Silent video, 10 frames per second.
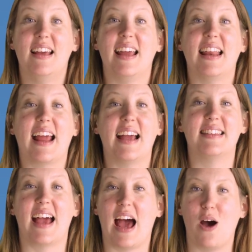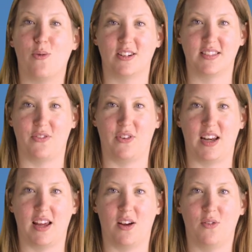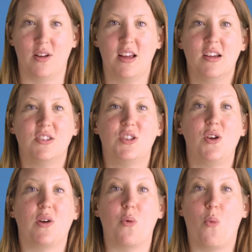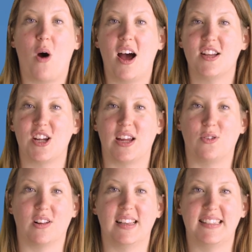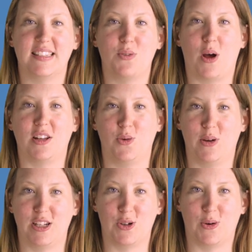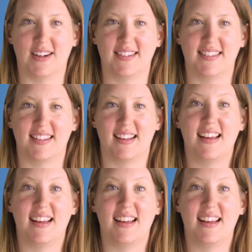It has hours of video, so you can watch and or listen while doing chores.